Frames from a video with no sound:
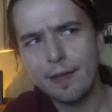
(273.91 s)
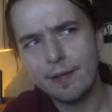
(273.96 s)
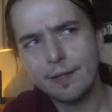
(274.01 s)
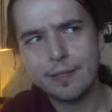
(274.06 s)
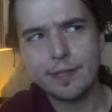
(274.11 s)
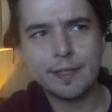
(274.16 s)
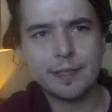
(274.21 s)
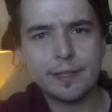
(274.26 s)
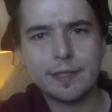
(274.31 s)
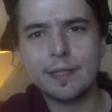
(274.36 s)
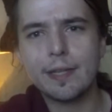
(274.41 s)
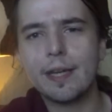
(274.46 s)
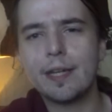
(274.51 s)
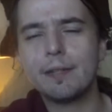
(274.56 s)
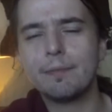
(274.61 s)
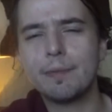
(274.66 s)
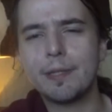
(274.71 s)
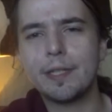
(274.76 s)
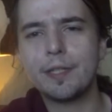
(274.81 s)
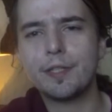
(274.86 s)
DC
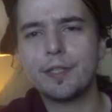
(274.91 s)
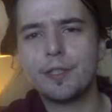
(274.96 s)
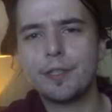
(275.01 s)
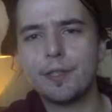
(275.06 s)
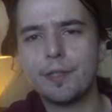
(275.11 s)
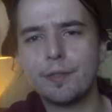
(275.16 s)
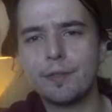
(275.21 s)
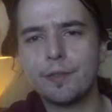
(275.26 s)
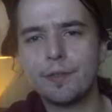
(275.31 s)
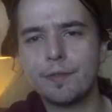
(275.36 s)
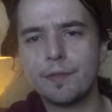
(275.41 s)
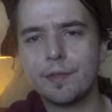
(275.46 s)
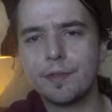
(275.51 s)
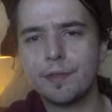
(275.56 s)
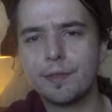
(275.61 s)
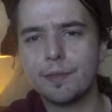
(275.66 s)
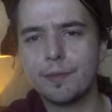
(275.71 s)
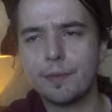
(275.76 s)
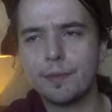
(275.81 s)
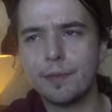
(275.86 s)
animated shows for
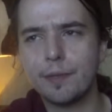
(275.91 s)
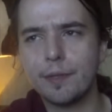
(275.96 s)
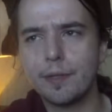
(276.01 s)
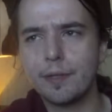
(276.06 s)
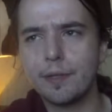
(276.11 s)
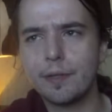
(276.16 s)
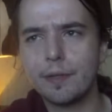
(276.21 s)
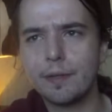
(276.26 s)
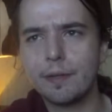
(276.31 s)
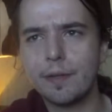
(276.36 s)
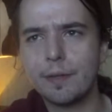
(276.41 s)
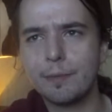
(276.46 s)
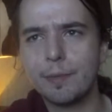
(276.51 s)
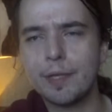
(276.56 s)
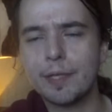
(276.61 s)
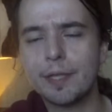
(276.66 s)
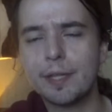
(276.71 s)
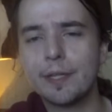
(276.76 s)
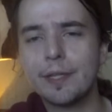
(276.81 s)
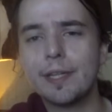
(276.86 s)
sure.
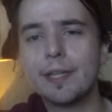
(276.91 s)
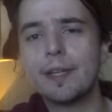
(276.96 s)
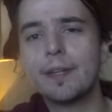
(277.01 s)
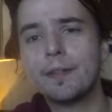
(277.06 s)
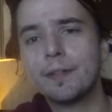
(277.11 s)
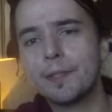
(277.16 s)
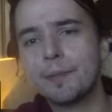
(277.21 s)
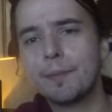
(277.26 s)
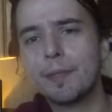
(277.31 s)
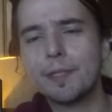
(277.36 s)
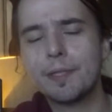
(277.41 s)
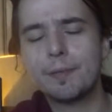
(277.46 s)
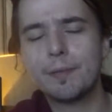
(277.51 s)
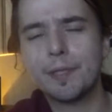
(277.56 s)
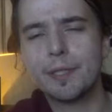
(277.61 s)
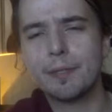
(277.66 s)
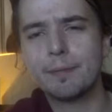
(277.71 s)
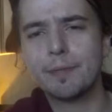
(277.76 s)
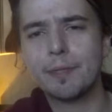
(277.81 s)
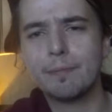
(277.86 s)
Especially when
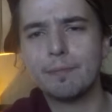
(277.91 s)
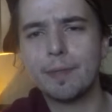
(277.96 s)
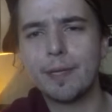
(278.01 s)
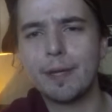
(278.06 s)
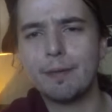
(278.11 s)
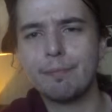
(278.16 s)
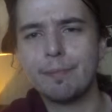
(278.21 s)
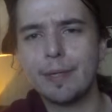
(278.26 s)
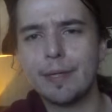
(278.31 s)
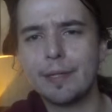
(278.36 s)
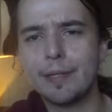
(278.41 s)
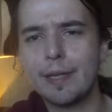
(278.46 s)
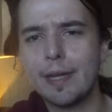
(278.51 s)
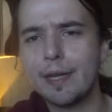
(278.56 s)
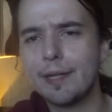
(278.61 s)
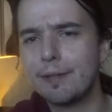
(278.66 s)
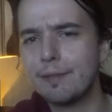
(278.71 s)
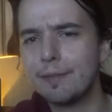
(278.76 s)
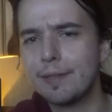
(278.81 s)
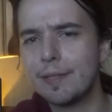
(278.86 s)
it comes to Batman.
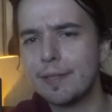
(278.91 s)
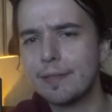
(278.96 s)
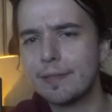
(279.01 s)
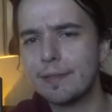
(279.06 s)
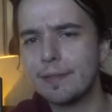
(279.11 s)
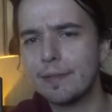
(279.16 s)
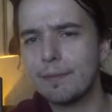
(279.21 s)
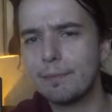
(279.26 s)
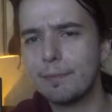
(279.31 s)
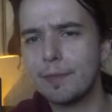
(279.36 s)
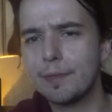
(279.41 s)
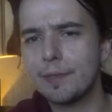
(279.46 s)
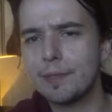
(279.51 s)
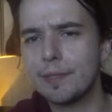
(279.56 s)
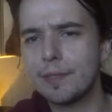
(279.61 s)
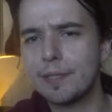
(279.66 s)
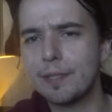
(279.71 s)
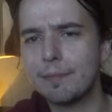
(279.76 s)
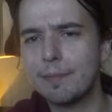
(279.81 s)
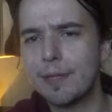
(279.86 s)
I don't like the ones
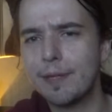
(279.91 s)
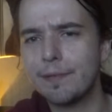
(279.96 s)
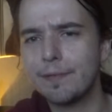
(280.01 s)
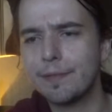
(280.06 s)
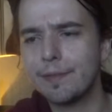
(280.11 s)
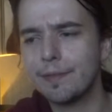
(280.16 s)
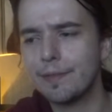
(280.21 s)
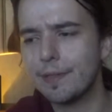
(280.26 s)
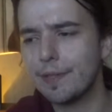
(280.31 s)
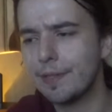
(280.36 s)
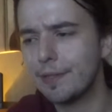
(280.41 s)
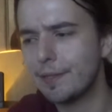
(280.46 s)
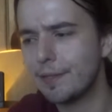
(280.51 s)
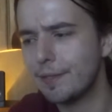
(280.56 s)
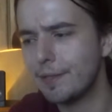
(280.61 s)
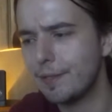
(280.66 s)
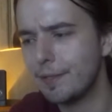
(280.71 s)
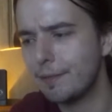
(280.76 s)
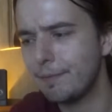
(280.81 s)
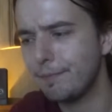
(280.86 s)
that come after, like
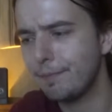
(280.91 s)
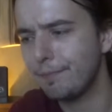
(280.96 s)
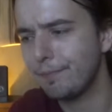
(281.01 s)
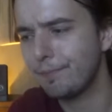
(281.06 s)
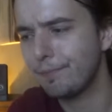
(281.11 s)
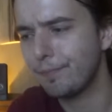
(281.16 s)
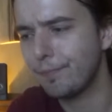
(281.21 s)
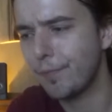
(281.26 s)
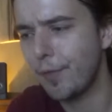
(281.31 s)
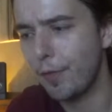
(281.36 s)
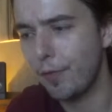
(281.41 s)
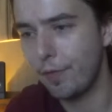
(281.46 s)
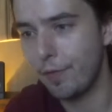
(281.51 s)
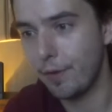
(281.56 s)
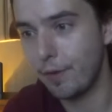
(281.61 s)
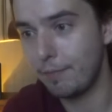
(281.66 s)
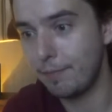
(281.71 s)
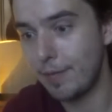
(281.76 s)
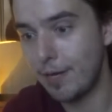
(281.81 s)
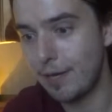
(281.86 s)

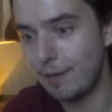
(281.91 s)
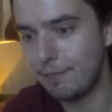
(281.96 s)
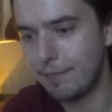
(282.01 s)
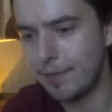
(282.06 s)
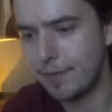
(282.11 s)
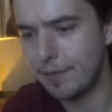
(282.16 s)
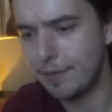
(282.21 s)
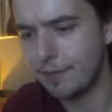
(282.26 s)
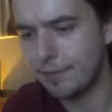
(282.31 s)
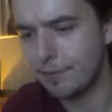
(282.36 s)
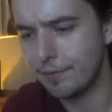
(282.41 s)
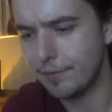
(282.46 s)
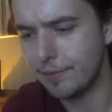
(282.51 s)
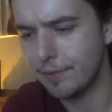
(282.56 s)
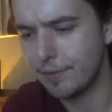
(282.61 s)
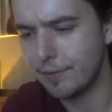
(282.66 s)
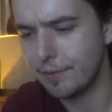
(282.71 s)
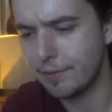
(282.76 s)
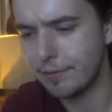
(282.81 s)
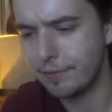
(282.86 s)
the Batman
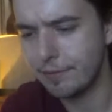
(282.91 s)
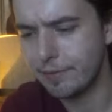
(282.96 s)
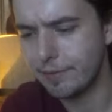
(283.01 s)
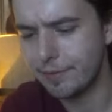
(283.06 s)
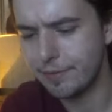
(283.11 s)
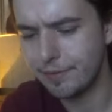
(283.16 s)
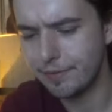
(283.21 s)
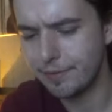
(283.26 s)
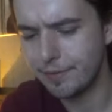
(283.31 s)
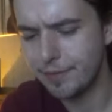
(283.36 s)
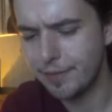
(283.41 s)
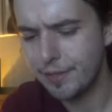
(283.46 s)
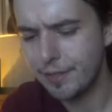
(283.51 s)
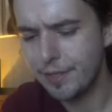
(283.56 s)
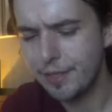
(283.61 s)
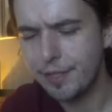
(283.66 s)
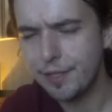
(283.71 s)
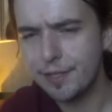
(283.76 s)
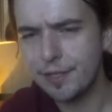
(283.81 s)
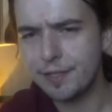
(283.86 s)
or
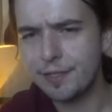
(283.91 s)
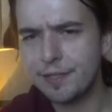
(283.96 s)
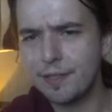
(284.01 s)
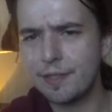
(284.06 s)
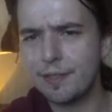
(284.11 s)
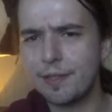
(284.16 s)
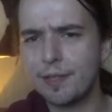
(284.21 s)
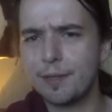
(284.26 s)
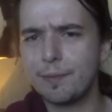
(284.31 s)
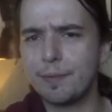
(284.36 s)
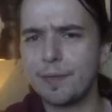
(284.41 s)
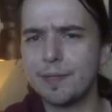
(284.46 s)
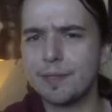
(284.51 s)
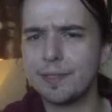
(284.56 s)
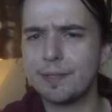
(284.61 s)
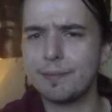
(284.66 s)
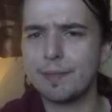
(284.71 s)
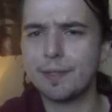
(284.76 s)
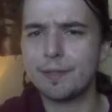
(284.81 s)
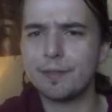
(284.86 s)
the sillier ones.
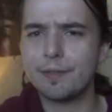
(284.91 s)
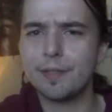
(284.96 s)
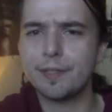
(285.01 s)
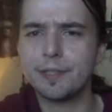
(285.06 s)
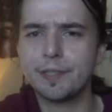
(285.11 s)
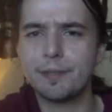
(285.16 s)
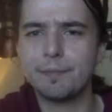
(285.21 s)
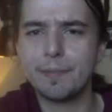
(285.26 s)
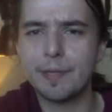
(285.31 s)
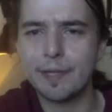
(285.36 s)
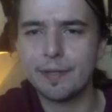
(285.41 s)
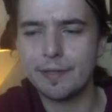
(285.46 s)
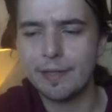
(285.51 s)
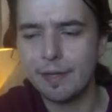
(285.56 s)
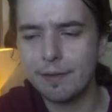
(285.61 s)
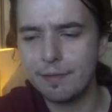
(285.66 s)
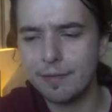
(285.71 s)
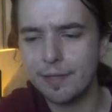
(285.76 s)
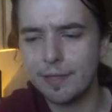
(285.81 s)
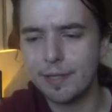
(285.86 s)
I'm not crazy about. I
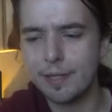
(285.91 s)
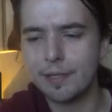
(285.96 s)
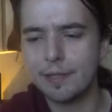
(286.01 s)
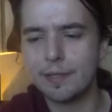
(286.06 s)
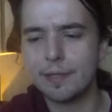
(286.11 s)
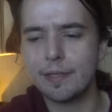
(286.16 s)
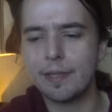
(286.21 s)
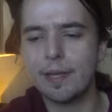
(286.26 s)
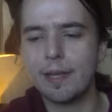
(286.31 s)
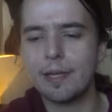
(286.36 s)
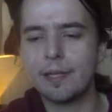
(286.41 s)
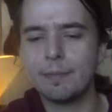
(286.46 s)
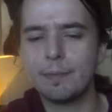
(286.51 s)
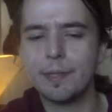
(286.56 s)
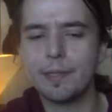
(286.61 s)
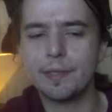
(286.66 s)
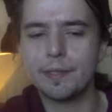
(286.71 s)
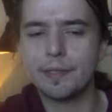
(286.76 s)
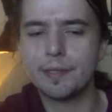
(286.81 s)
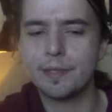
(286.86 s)
really like the
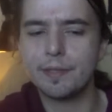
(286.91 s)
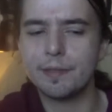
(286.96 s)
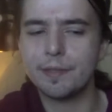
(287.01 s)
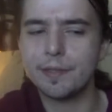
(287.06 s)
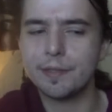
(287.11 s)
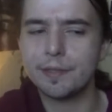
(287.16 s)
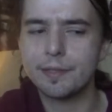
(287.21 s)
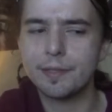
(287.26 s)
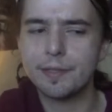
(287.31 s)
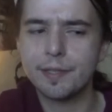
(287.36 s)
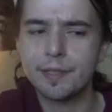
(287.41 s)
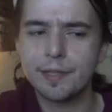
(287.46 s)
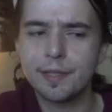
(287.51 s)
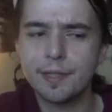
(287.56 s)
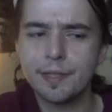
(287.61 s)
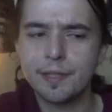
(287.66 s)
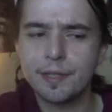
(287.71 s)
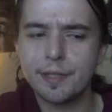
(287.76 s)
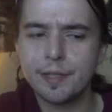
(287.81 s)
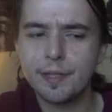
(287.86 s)
animated series.
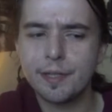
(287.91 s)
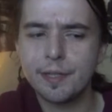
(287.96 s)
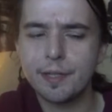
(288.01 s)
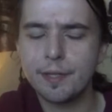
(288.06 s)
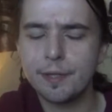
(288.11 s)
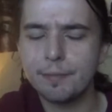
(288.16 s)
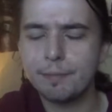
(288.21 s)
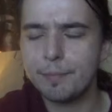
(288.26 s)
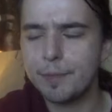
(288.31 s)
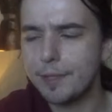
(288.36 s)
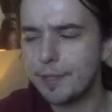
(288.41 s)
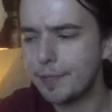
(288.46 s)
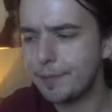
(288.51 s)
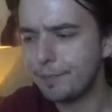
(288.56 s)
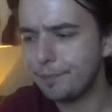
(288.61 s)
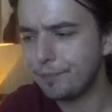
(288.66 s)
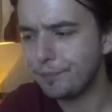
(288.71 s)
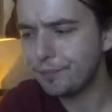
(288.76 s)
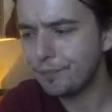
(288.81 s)
But